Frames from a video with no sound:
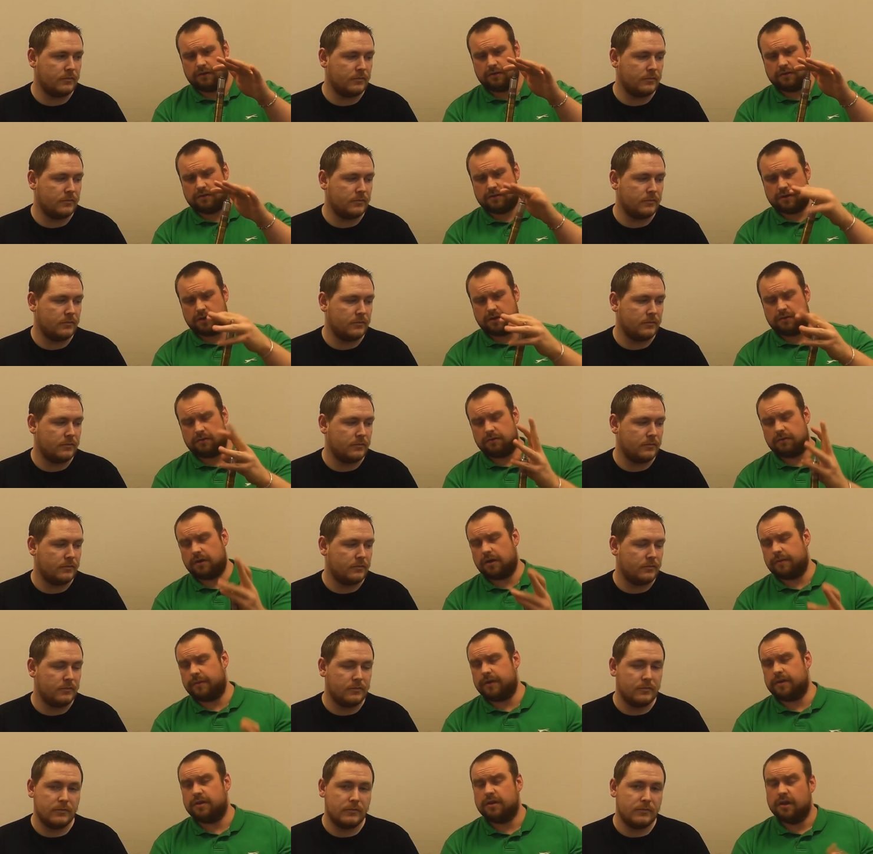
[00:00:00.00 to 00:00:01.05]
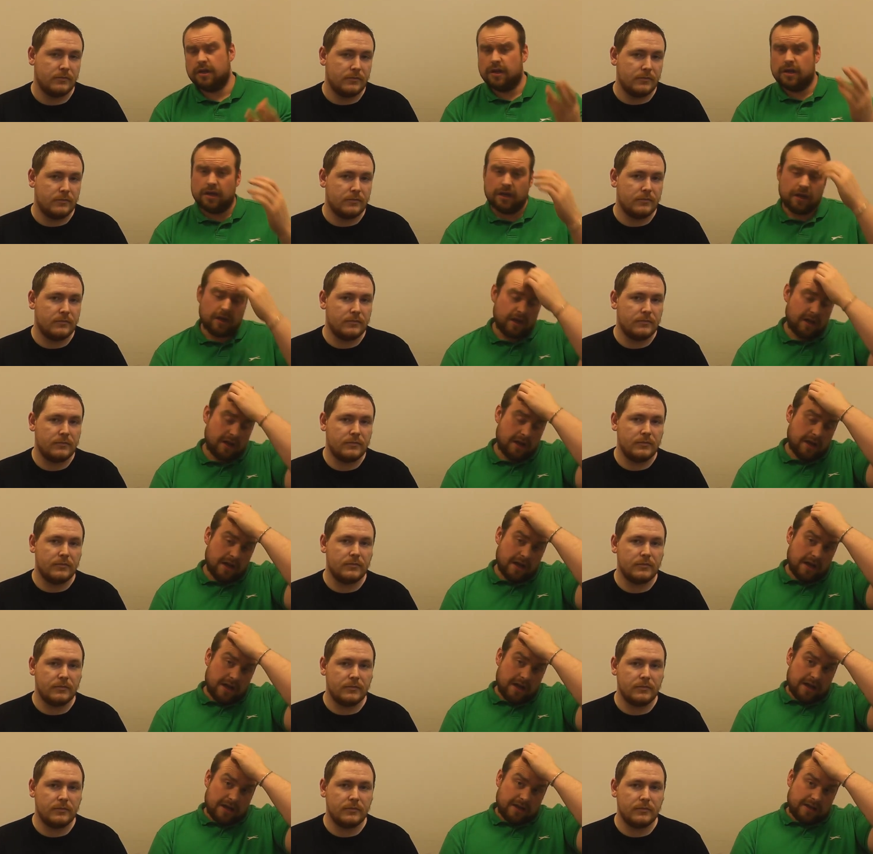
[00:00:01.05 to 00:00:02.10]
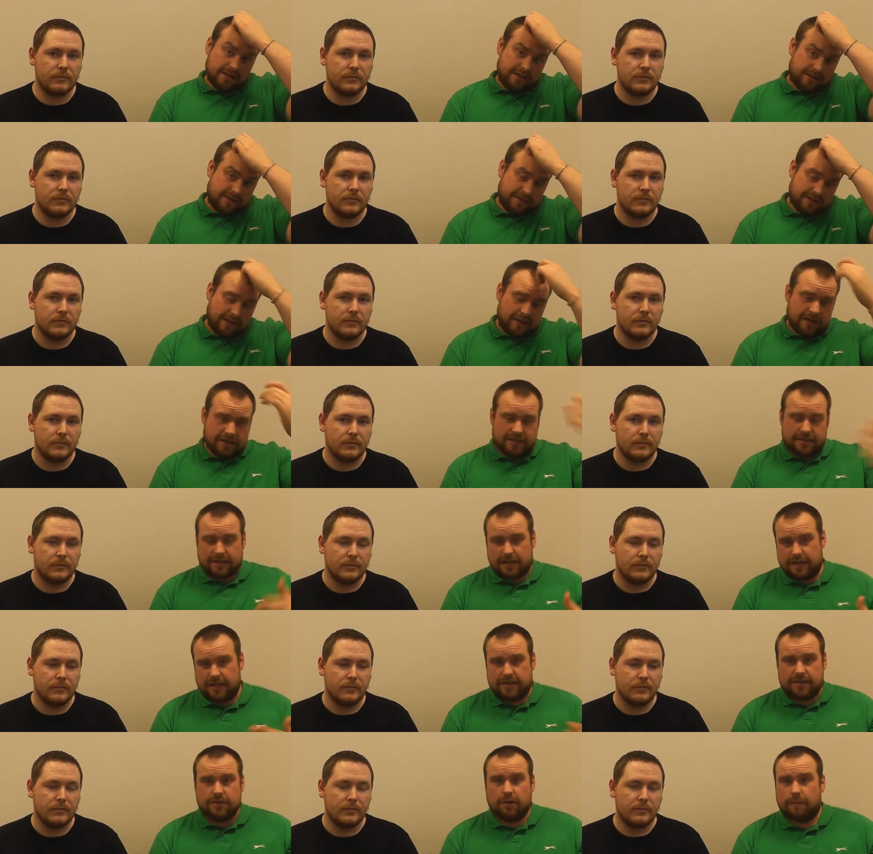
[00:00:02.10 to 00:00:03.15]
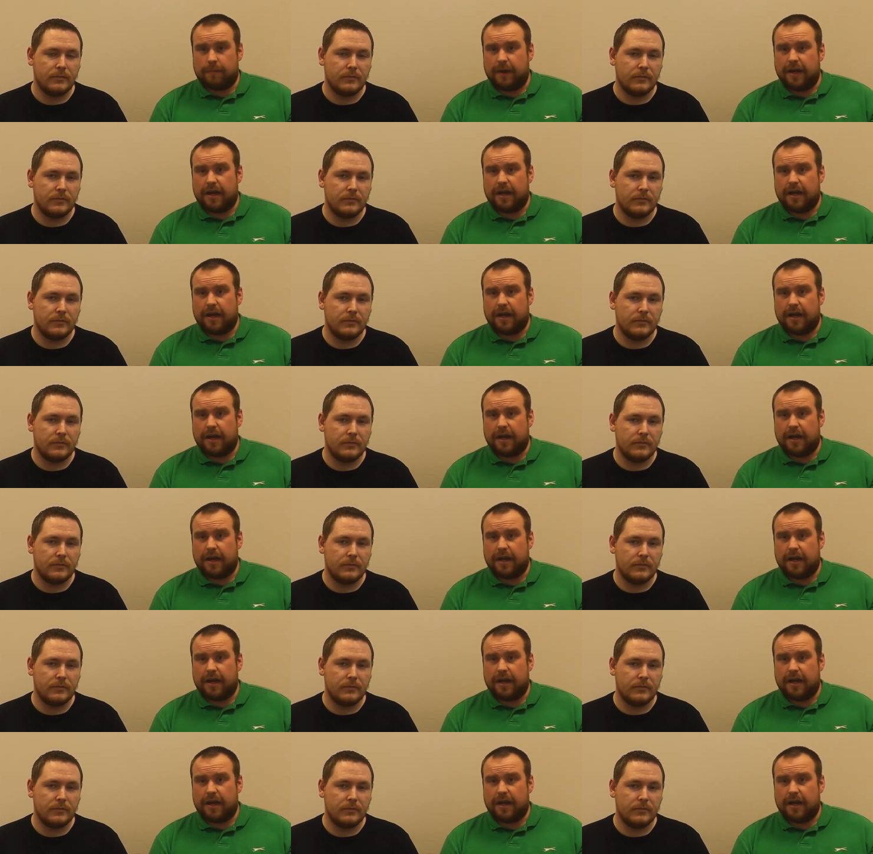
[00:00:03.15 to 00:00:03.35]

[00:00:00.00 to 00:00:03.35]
Speaker 1: So I mean, it's it's not